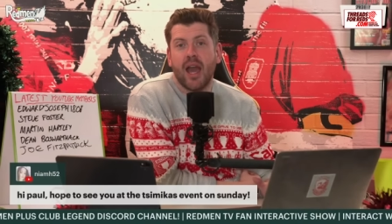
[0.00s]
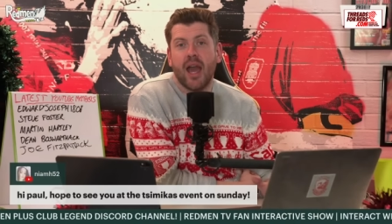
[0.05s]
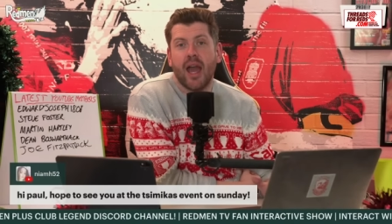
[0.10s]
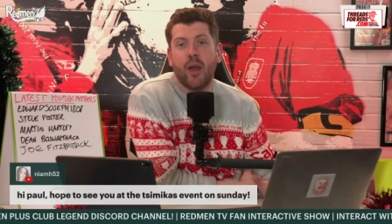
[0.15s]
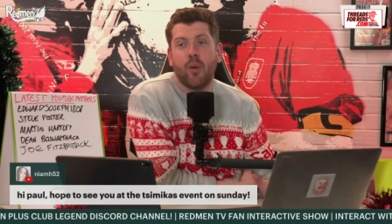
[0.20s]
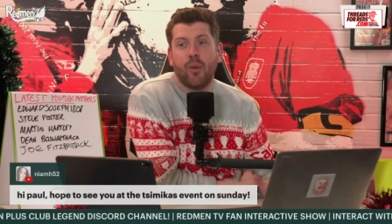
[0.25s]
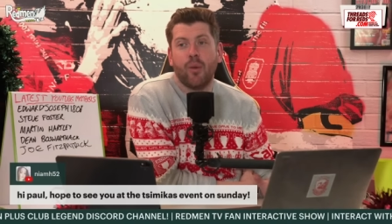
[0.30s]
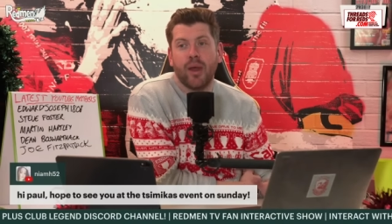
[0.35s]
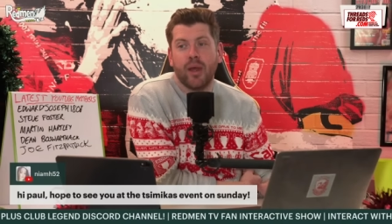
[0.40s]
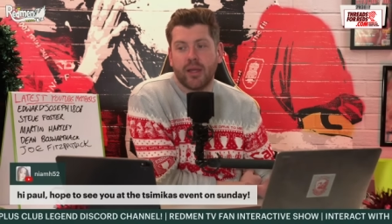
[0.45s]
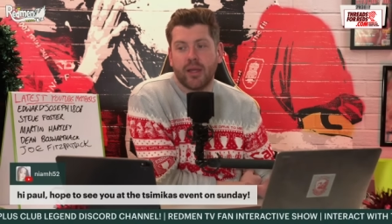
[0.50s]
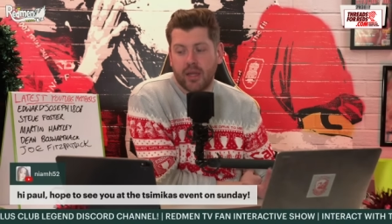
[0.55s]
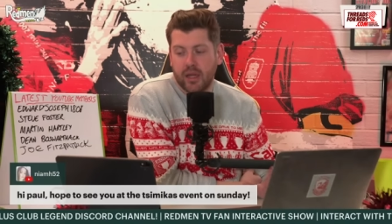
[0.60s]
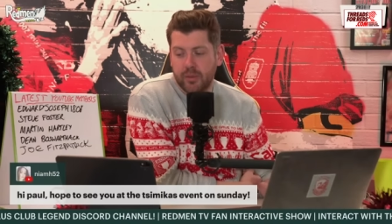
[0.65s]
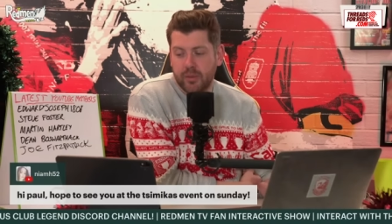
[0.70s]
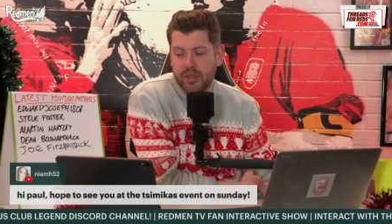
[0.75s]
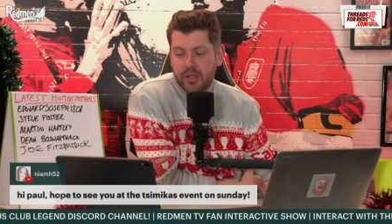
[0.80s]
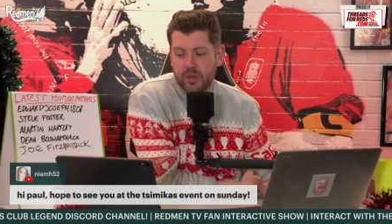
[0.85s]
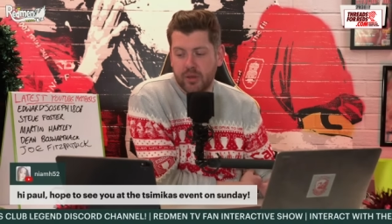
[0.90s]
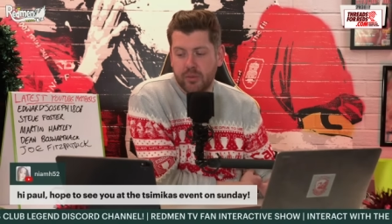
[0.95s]
We're going
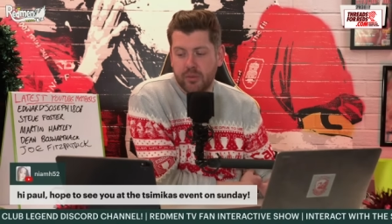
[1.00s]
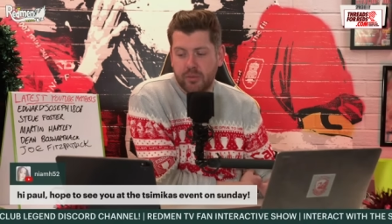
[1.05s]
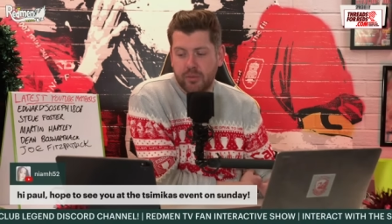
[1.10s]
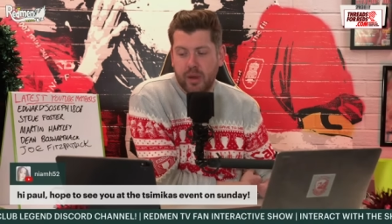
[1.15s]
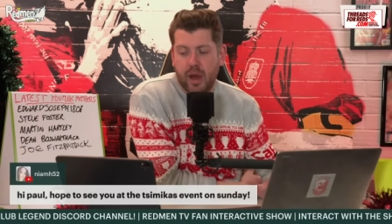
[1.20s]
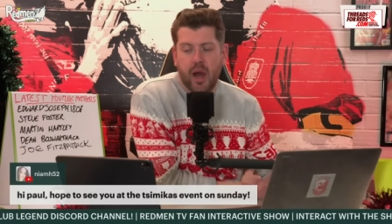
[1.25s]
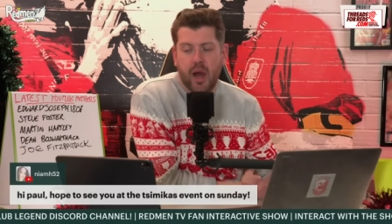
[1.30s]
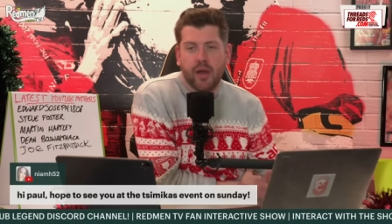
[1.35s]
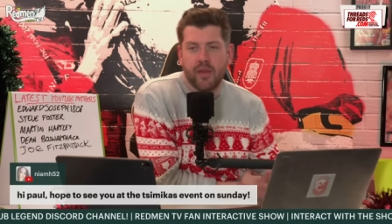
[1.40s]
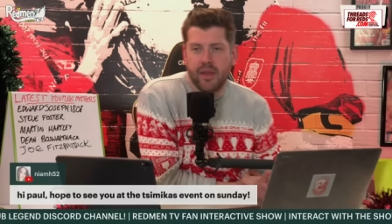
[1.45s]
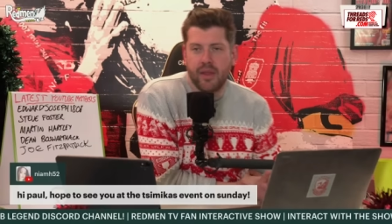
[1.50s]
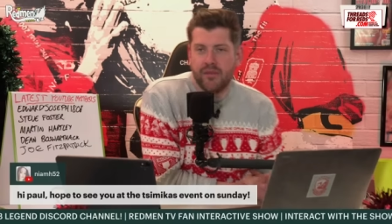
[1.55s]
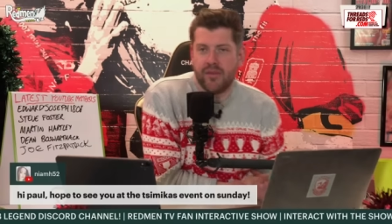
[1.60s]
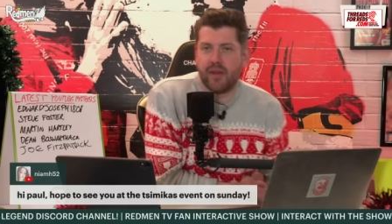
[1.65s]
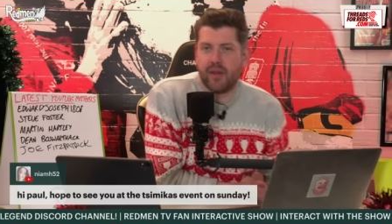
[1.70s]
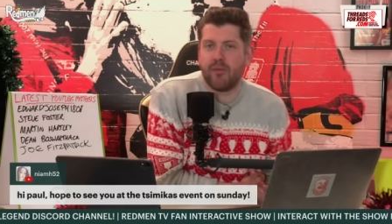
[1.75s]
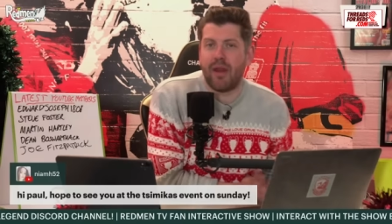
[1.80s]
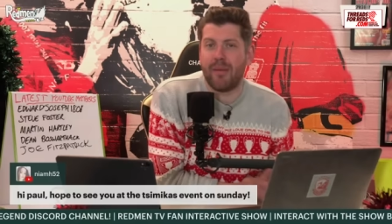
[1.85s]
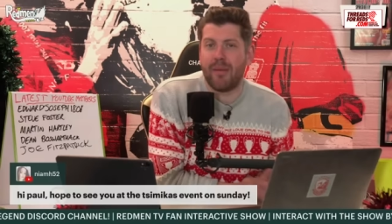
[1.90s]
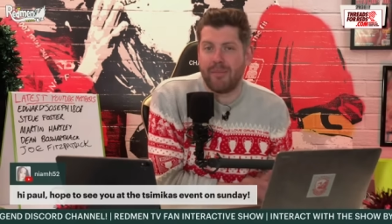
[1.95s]
to be doing part of the
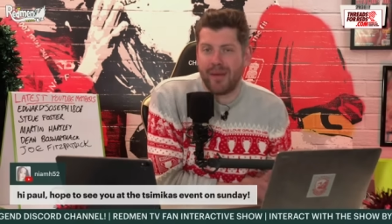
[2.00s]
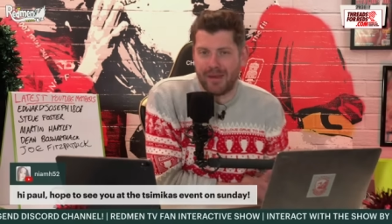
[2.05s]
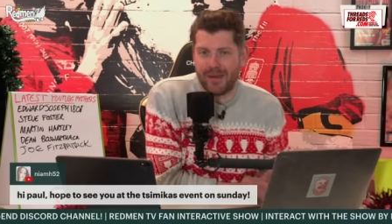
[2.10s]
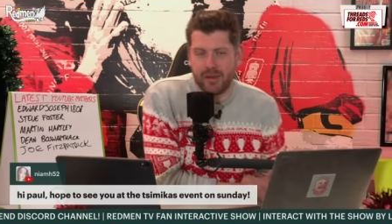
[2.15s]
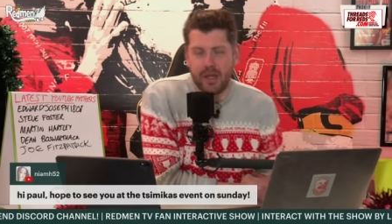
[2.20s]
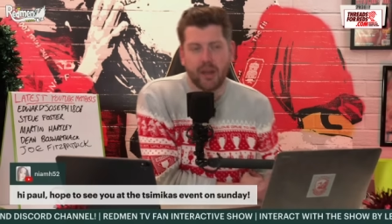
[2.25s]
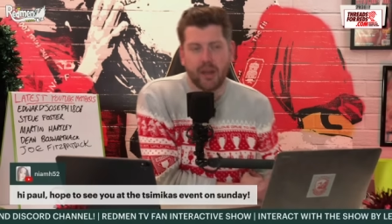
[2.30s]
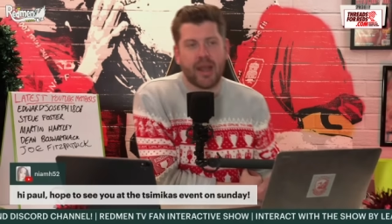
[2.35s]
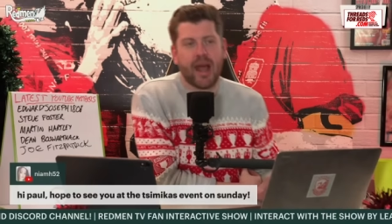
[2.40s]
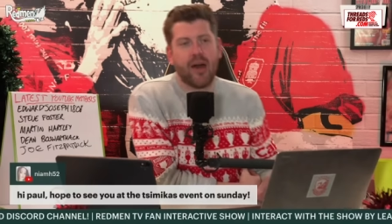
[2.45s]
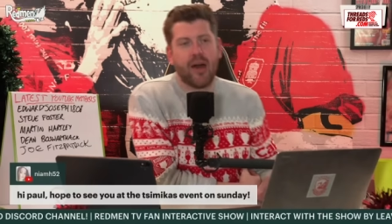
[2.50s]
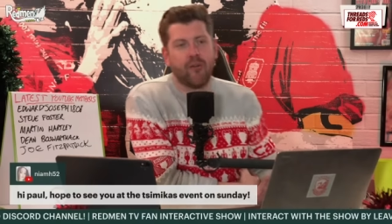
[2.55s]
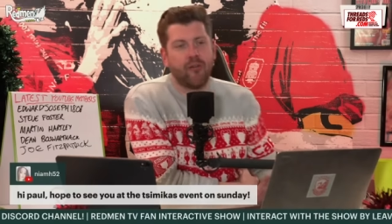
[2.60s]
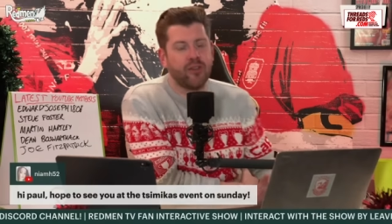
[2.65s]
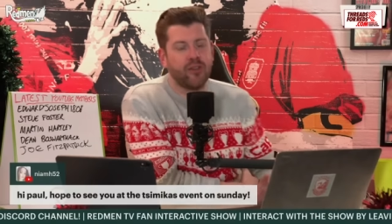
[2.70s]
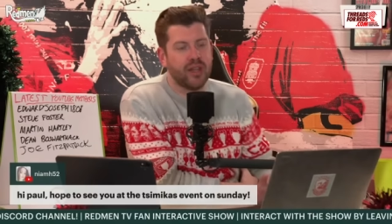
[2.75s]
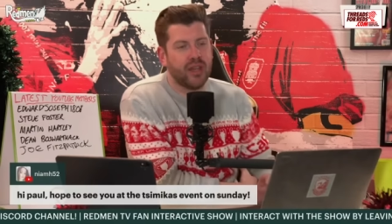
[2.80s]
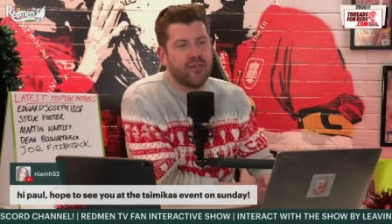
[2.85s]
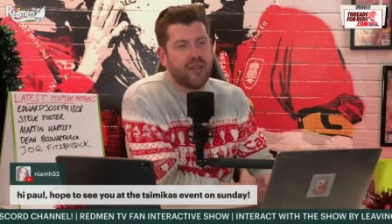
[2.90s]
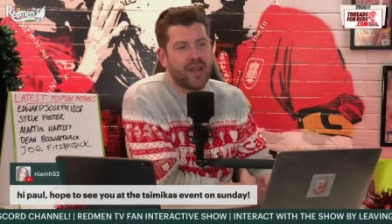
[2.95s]
event. Redmen are down
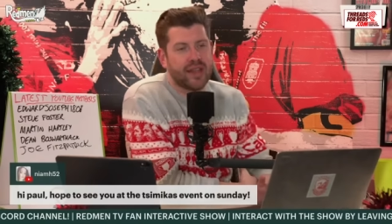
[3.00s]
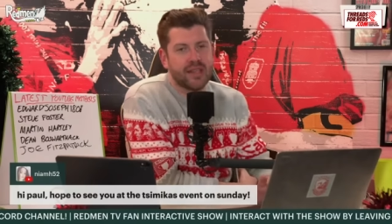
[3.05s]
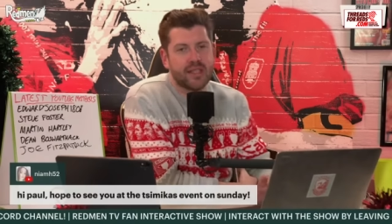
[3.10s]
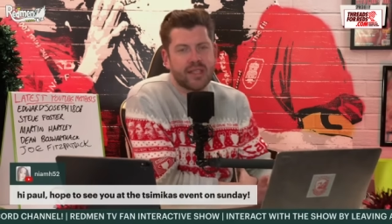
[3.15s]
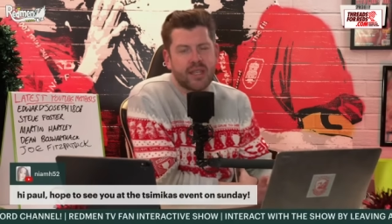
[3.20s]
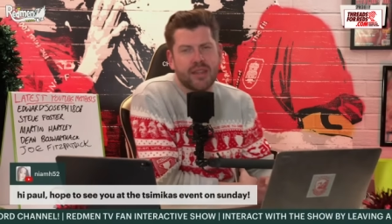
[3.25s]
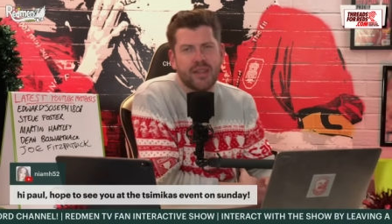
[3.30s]
for the event.